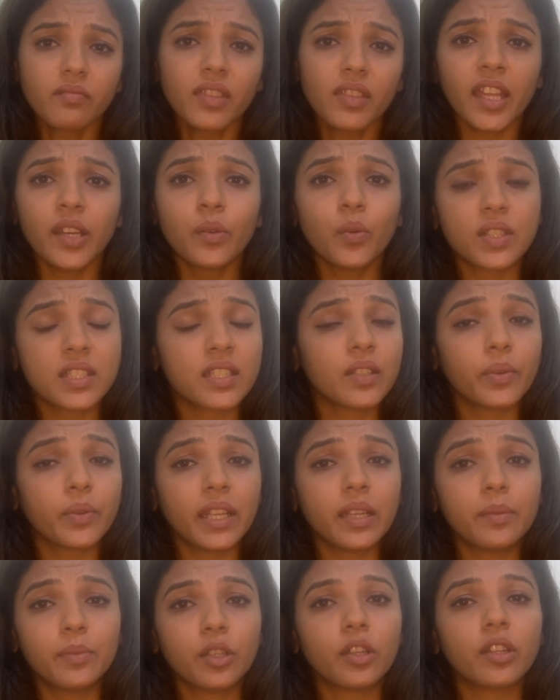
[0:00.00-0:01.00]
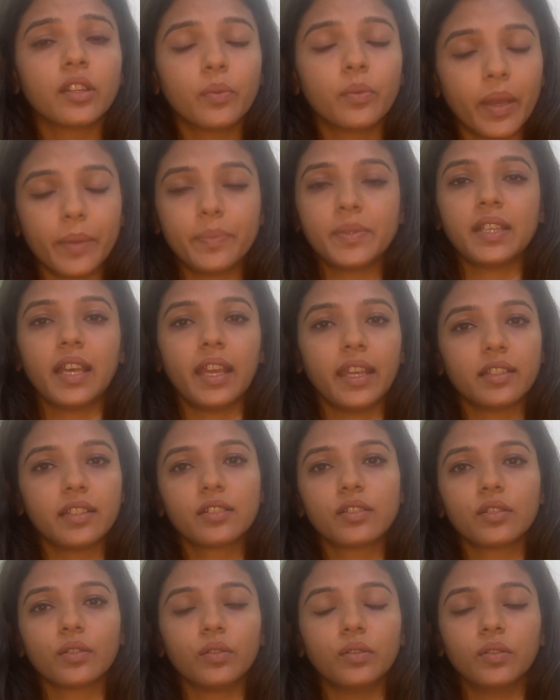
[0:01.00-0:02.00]
it wasn't available on the website.
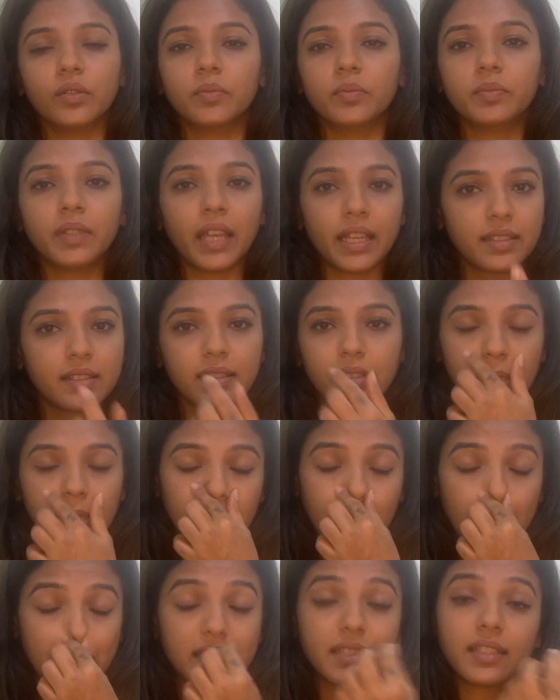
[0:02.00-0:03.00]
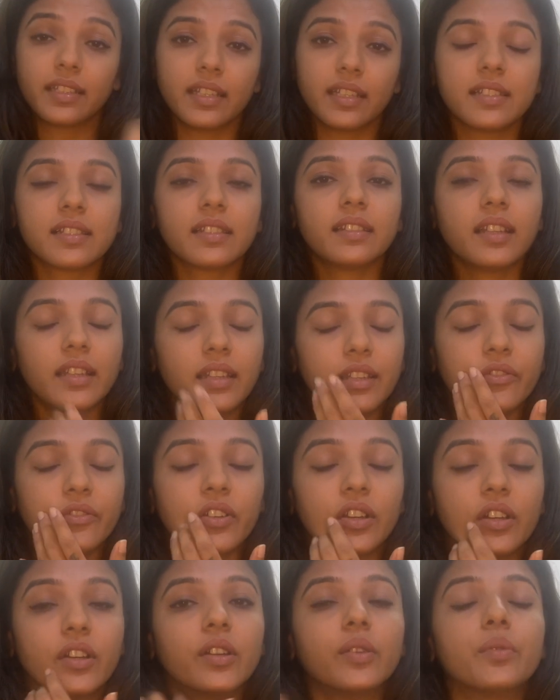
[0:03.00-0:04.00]
So that's the reason that they
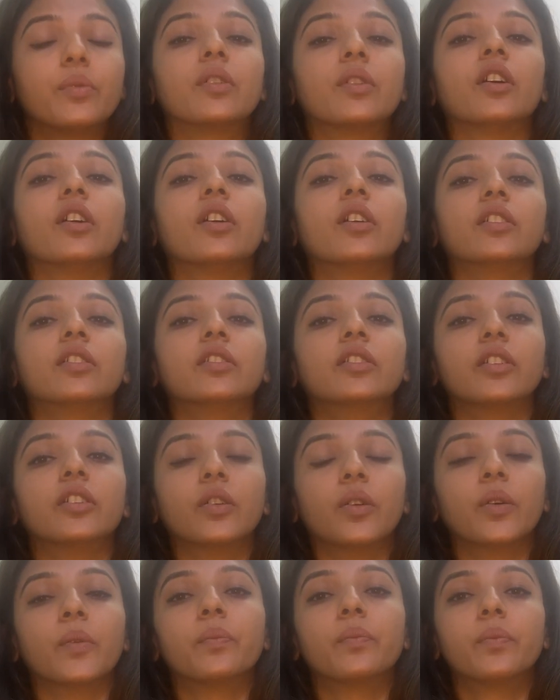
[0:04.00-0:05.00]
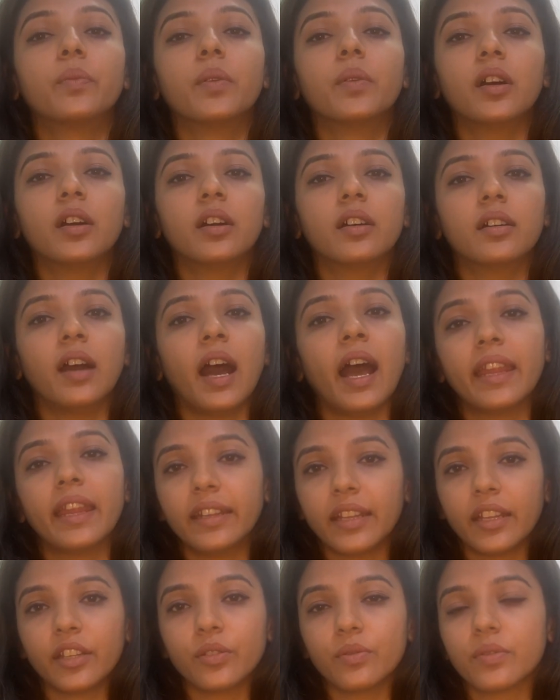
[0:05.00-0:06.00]
figured the high
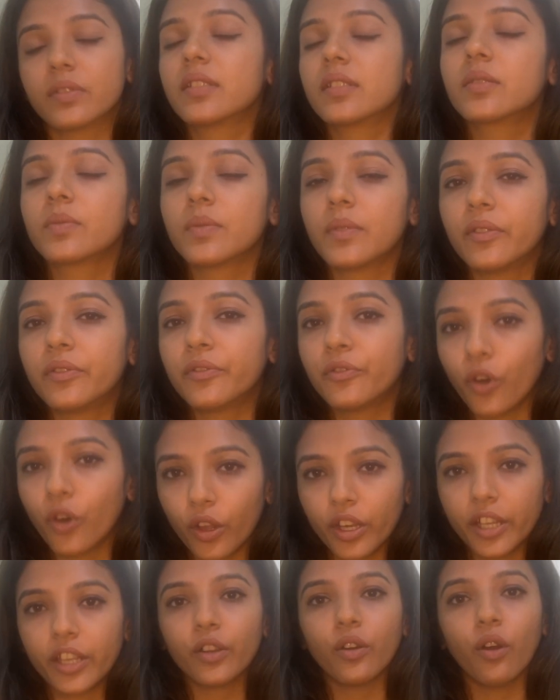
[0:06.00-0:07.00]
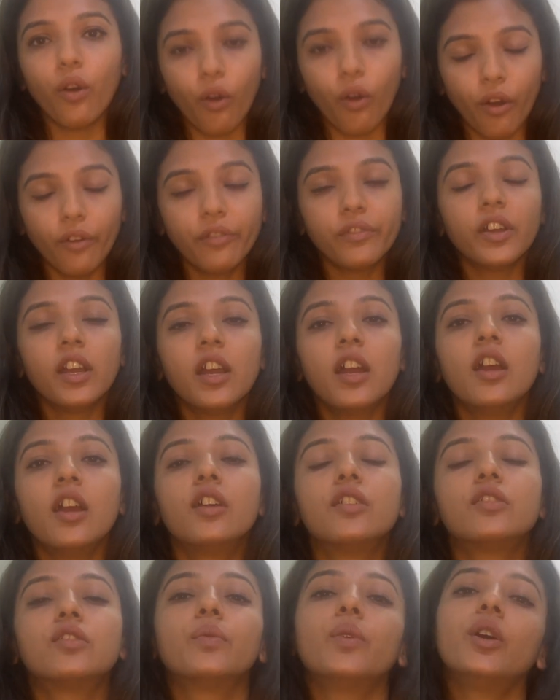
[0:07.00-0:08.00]
intent users were falling off.
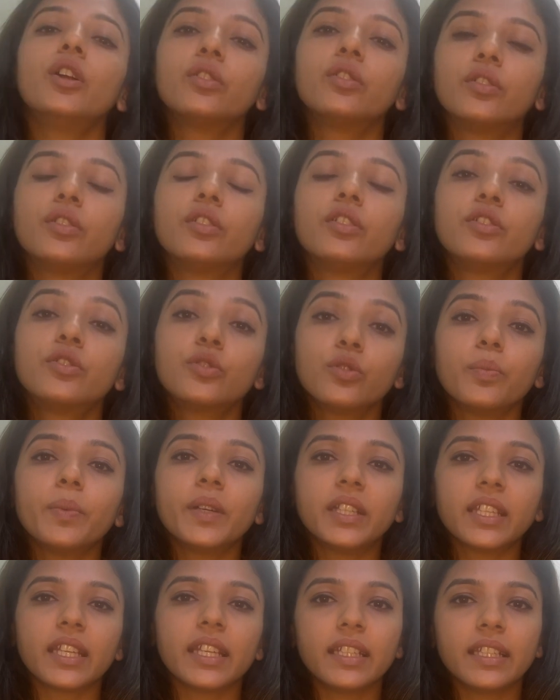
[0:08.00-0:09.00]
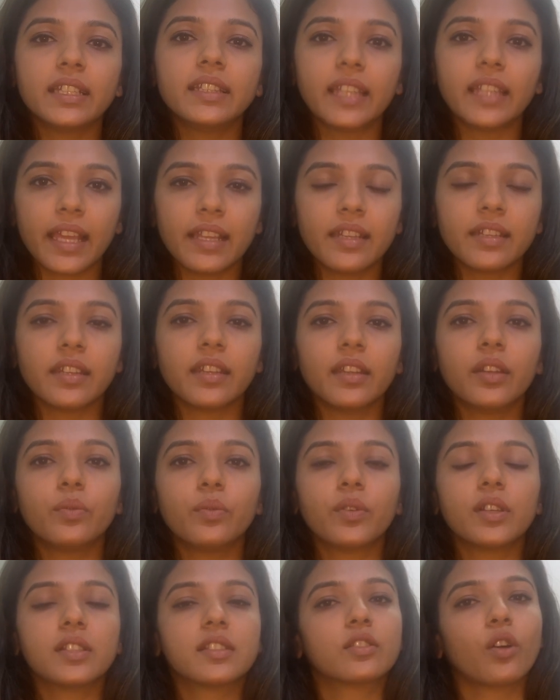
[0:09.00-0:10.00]
So what Super Daily then did
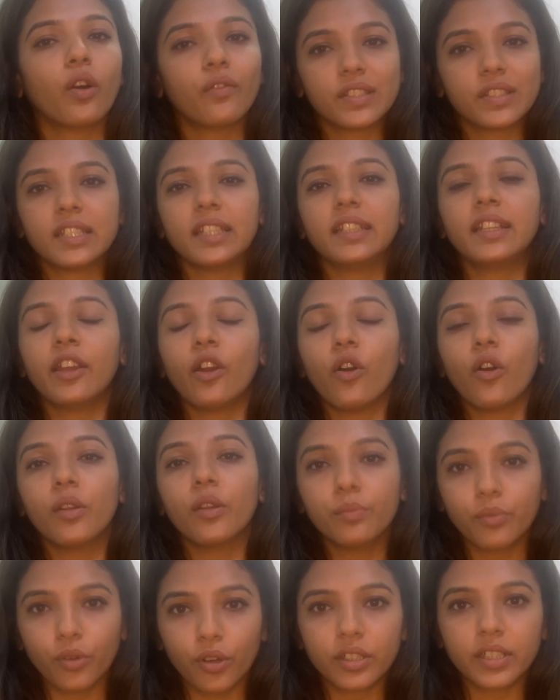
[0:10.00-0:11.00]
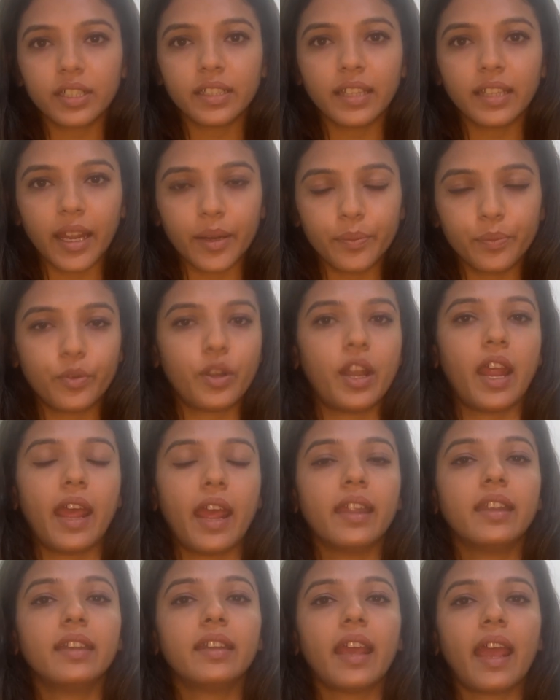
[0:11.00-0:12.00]
was, obviously they onboarded that
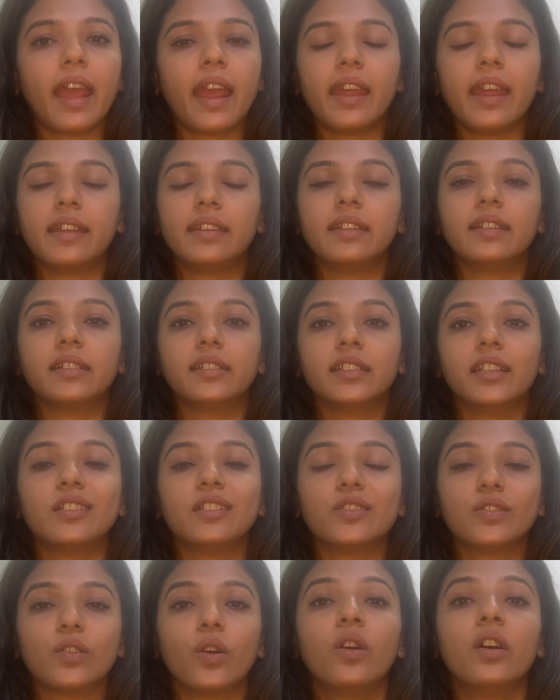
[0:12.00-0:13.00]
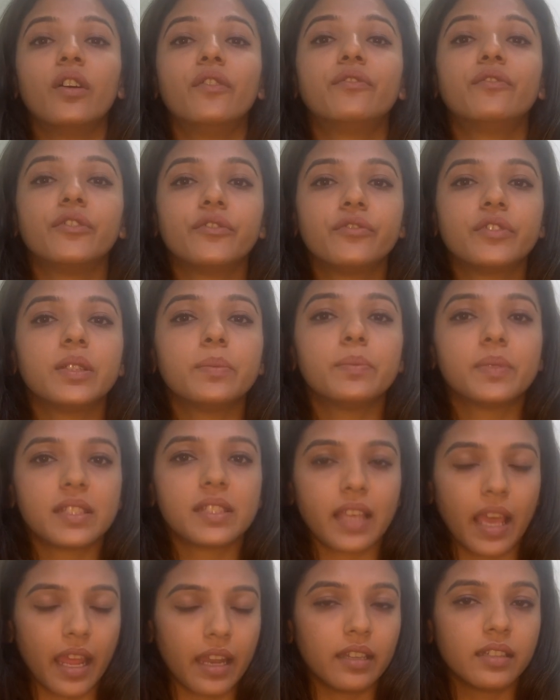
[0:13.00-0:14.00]
brand, and they saw a
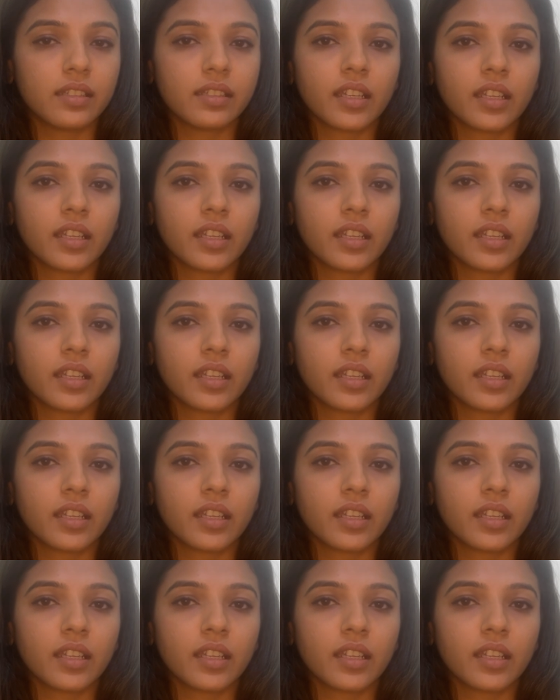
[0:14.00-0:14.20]
50%